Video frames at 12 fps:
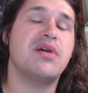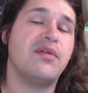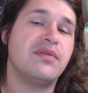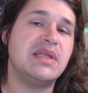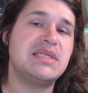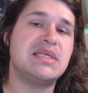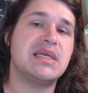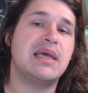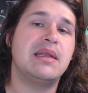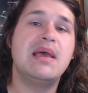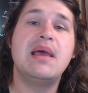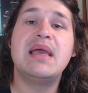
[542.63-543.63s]
of listing
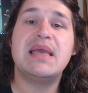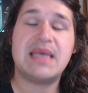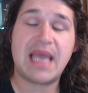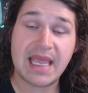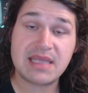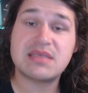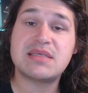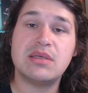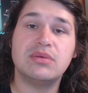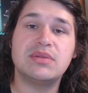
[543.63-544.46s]
it and still